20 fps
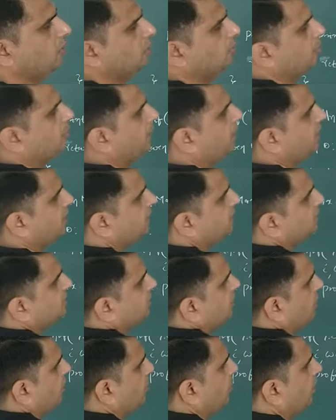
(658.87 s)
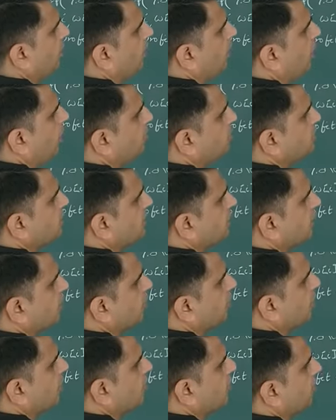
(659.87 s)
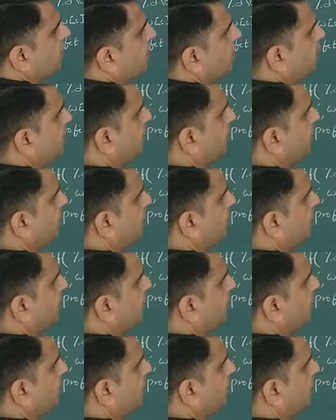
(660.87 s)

to print this label, object number, weight,